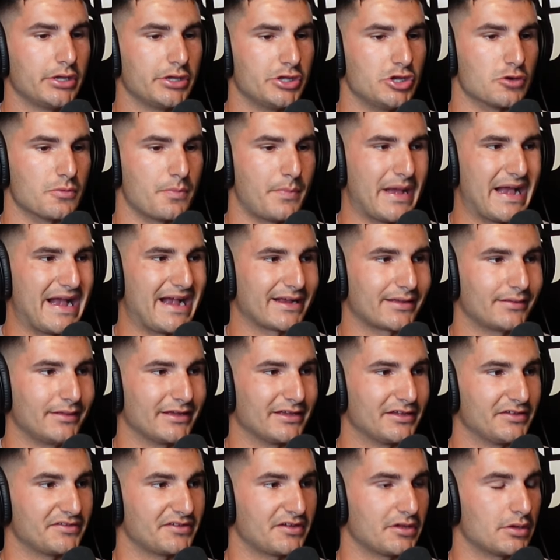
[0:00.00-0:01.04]
Your back
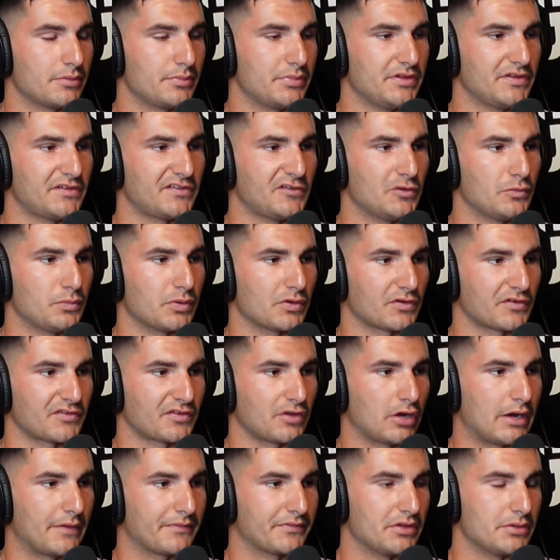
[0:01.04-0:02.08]
leg is going to be super
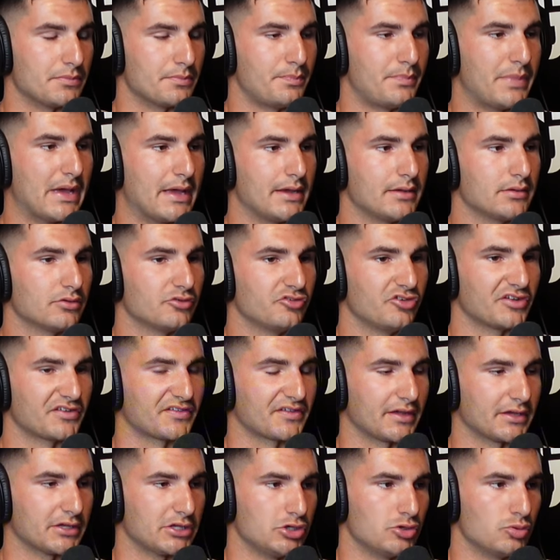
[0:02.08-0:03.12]
soft and bent,
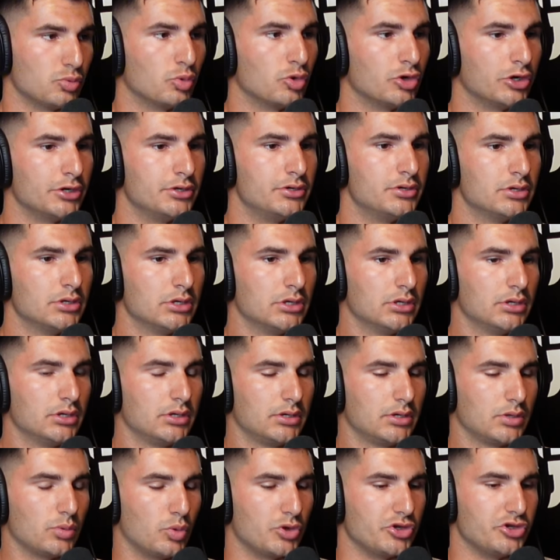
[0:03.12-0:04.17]
just like you would
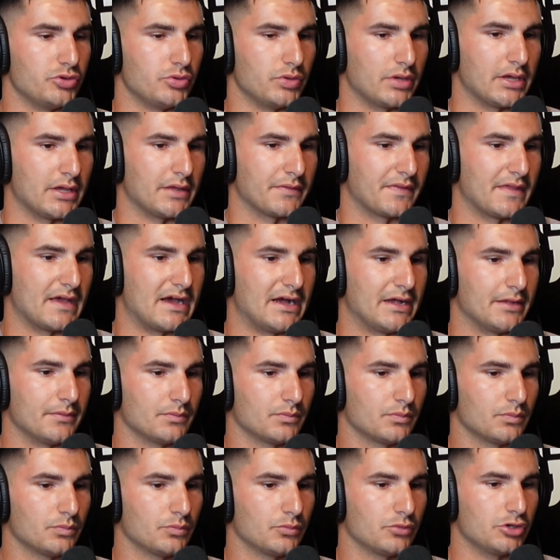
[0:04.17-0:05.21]
when you hit that,
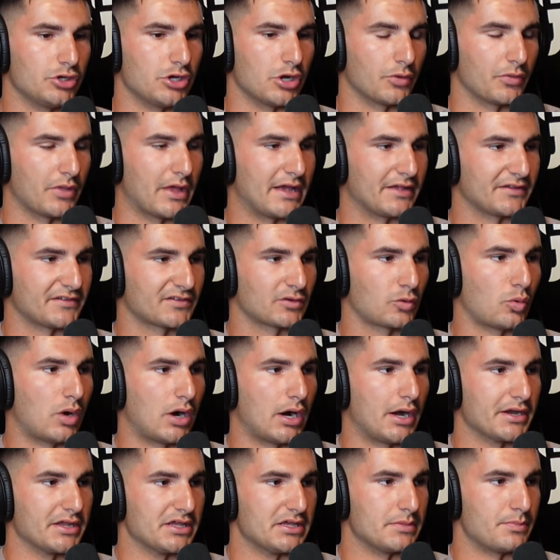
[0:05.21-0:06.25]
that
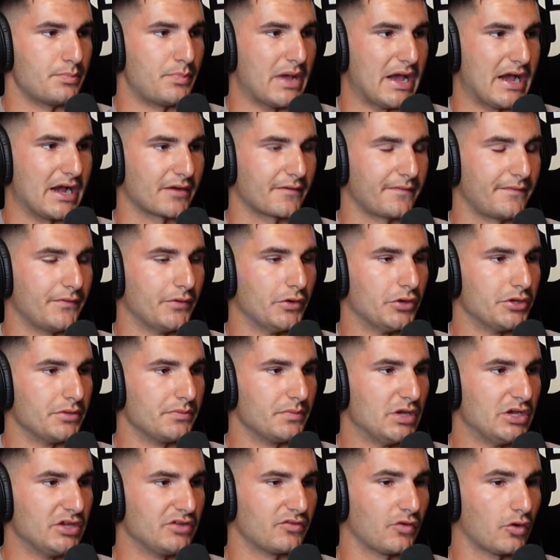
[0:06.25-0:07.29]
squatty back
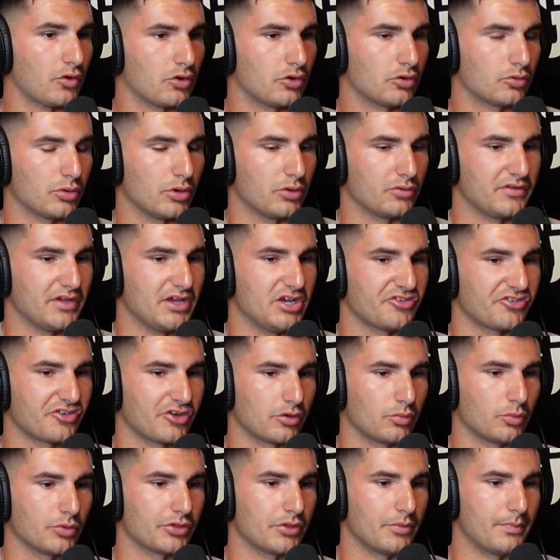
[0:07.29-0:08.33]
foot internal
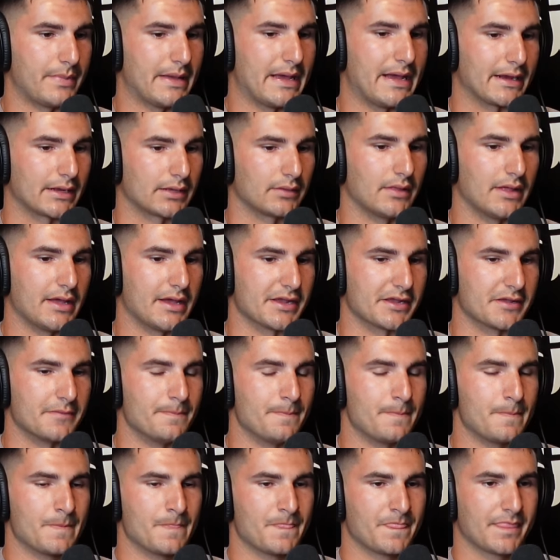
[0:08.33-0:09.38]
rotation with the back leg.
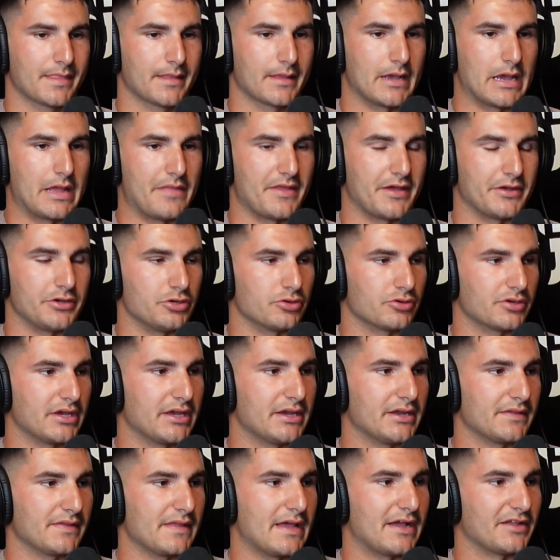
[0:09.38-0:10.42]
And then you're
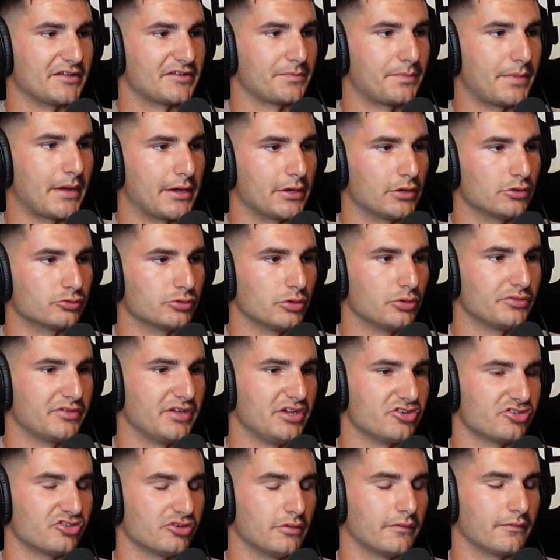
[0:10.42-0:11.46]
getting that spinal
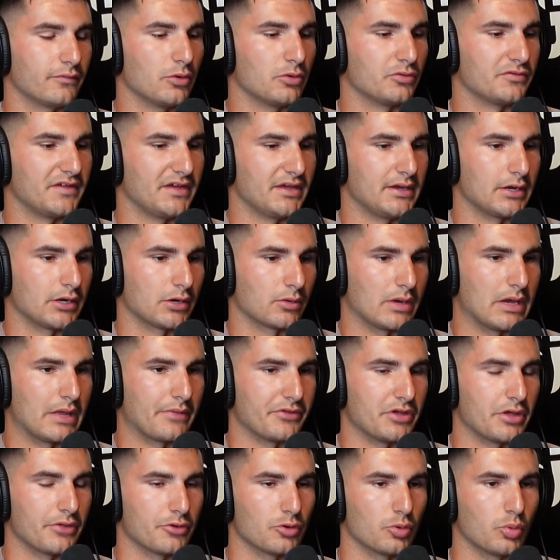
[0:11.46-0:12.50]
rotation of rotating
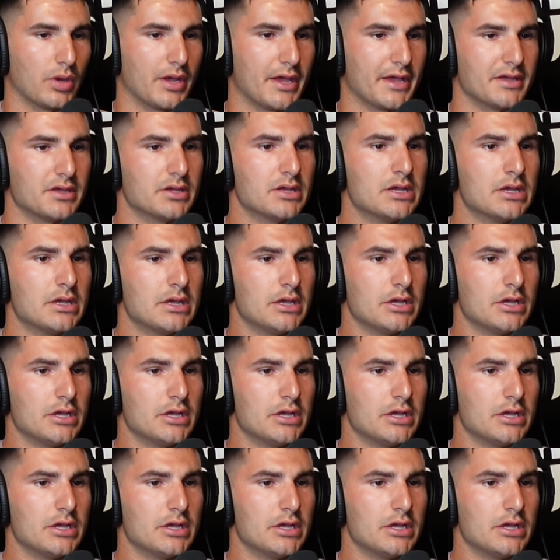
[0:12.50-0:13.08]
around the other way.